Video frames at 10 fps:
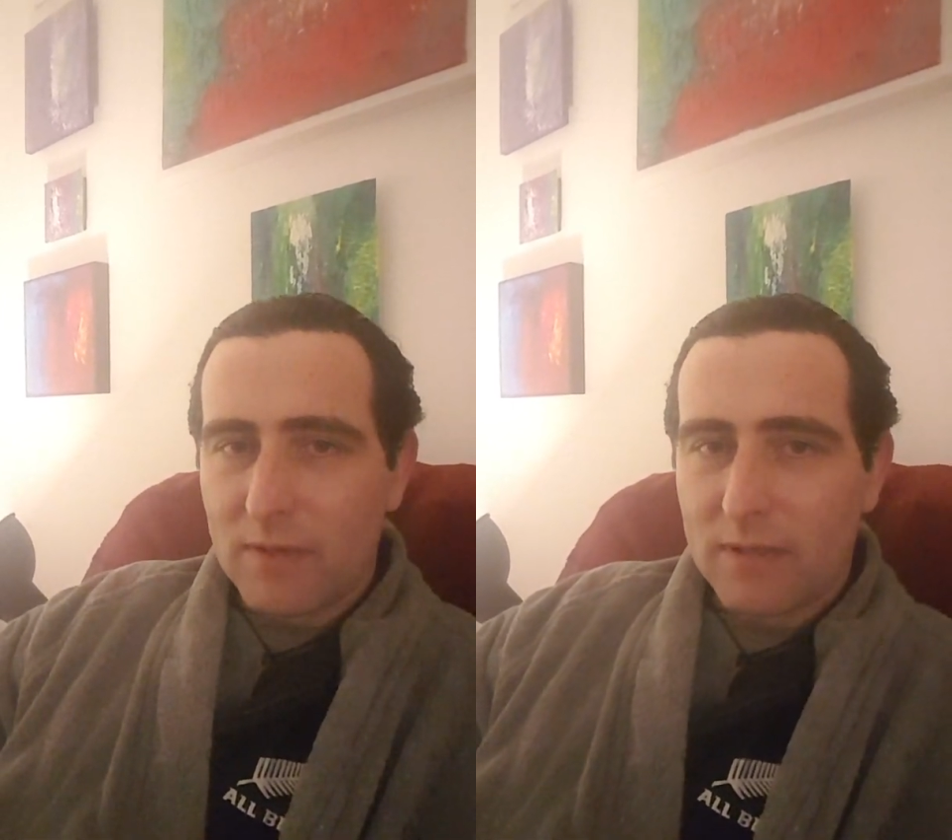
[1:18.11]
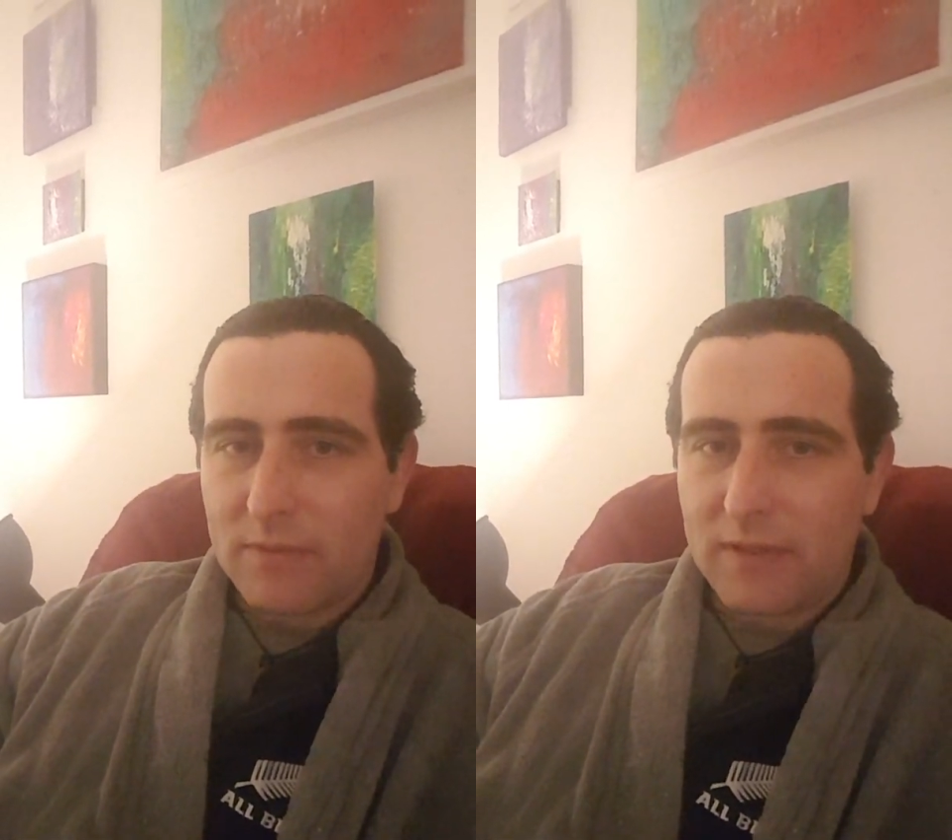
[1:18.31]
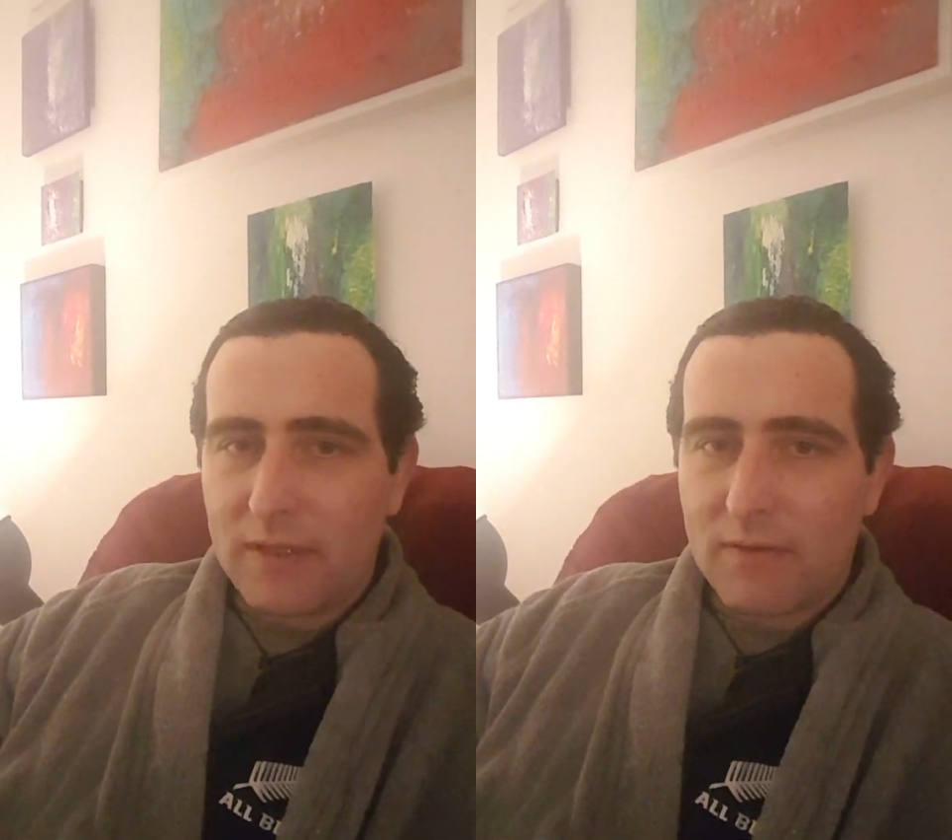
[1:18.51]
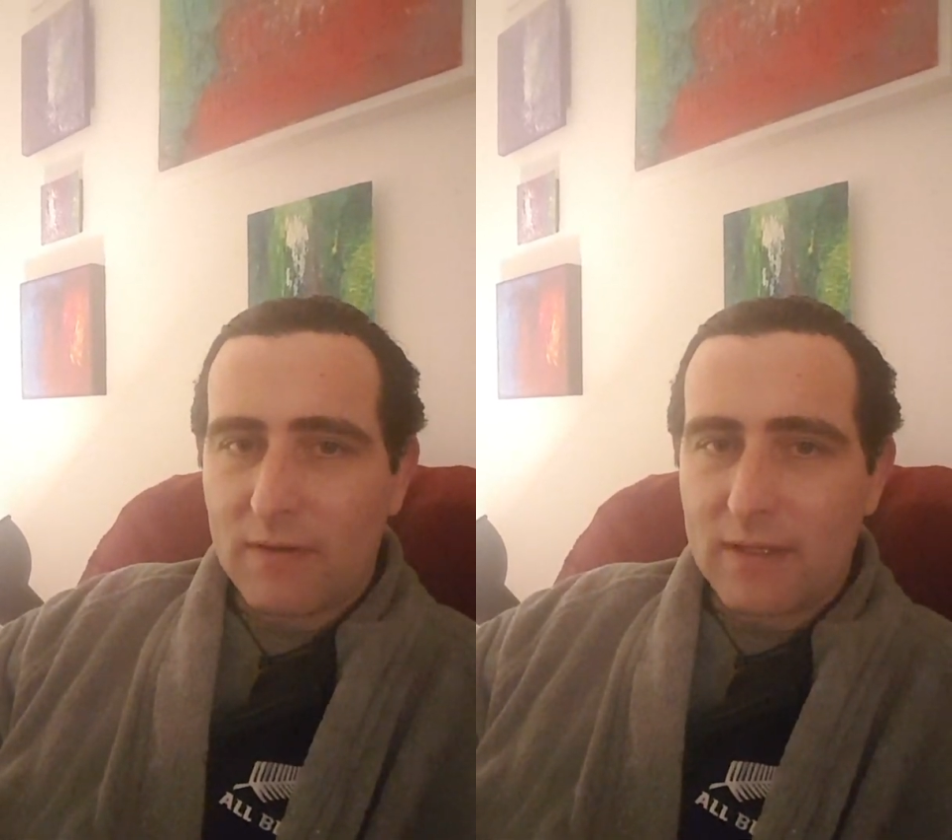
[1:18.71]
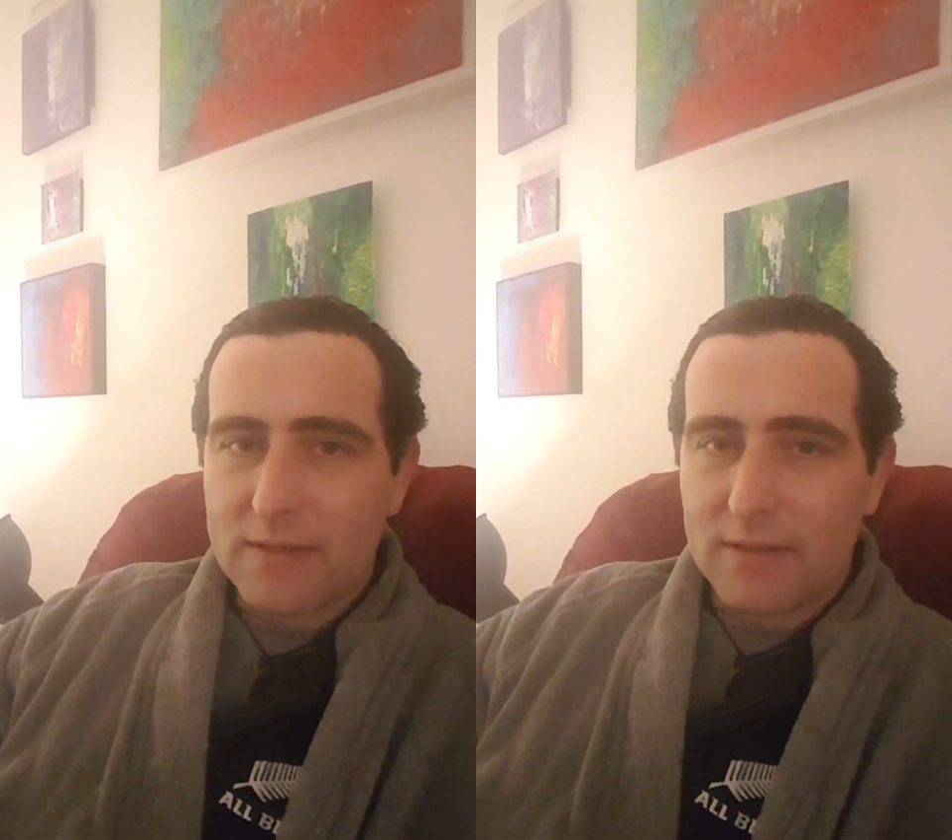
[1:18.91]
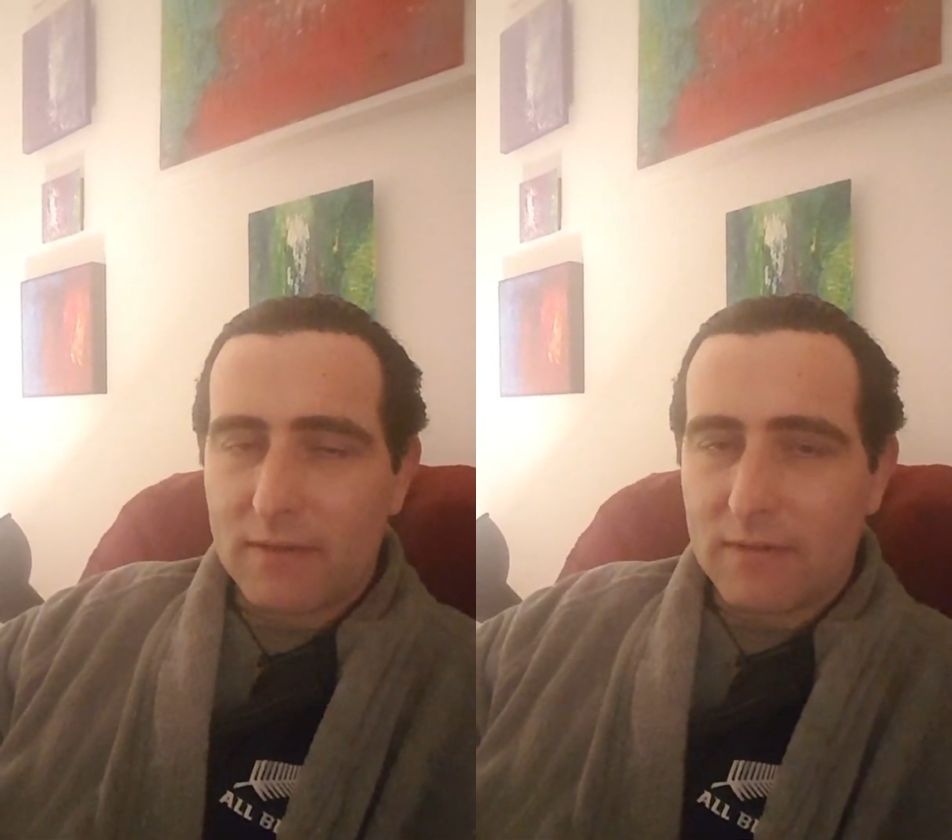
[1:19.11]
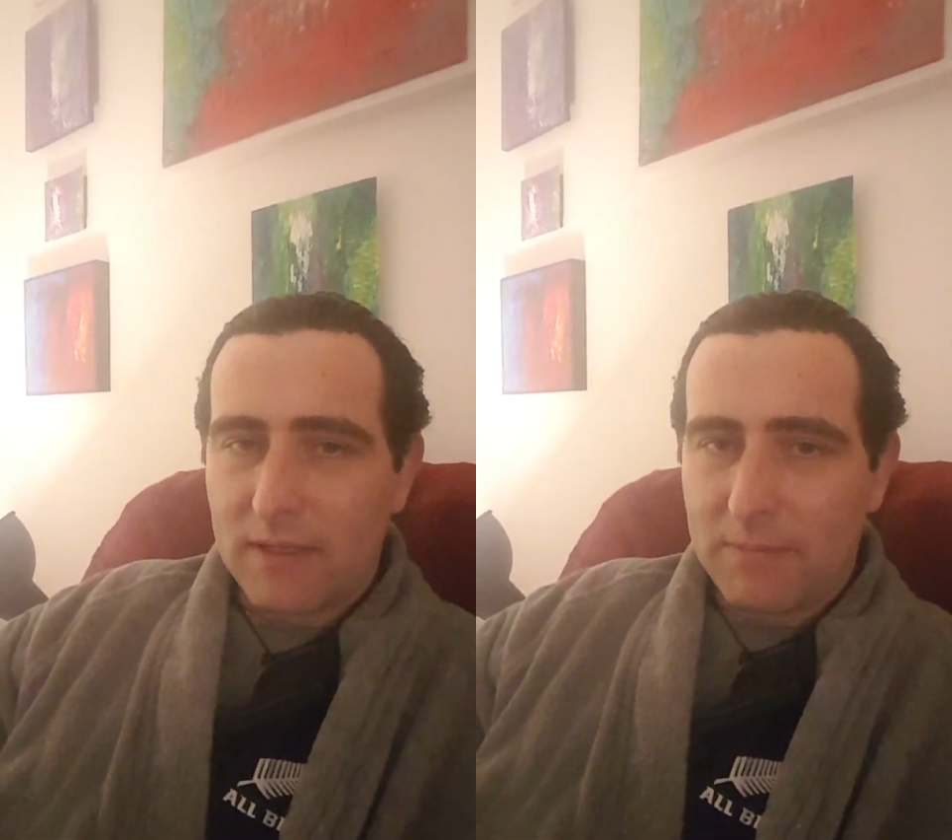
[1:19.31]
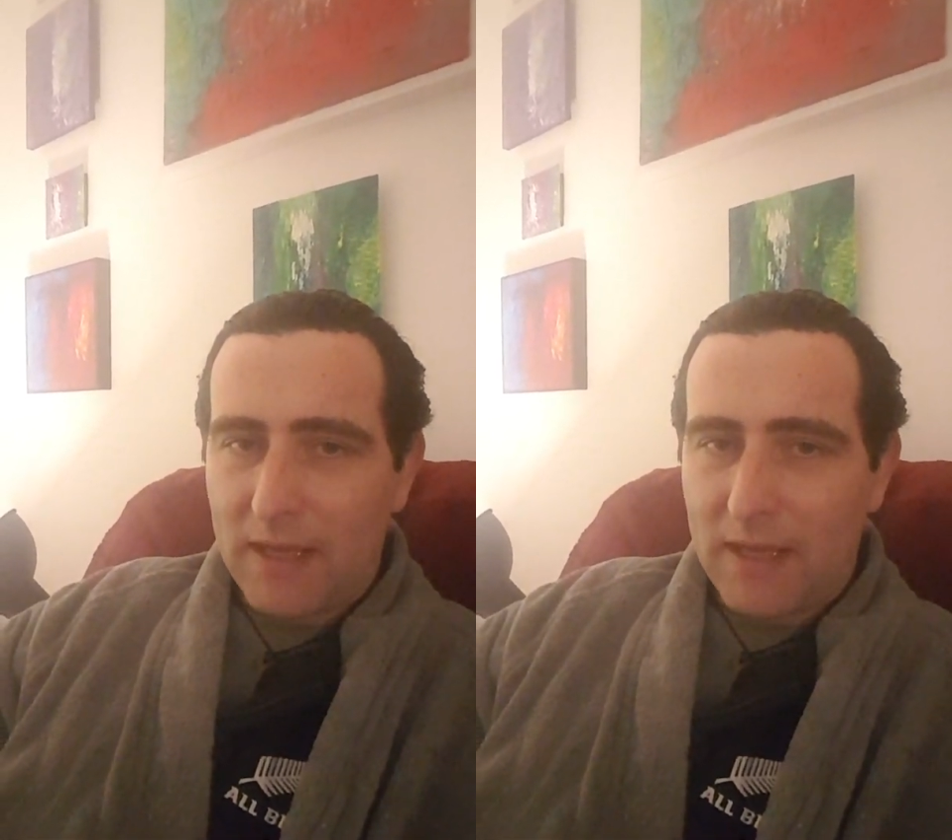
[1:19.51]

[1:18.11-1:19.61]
work with the acrylics on acrylic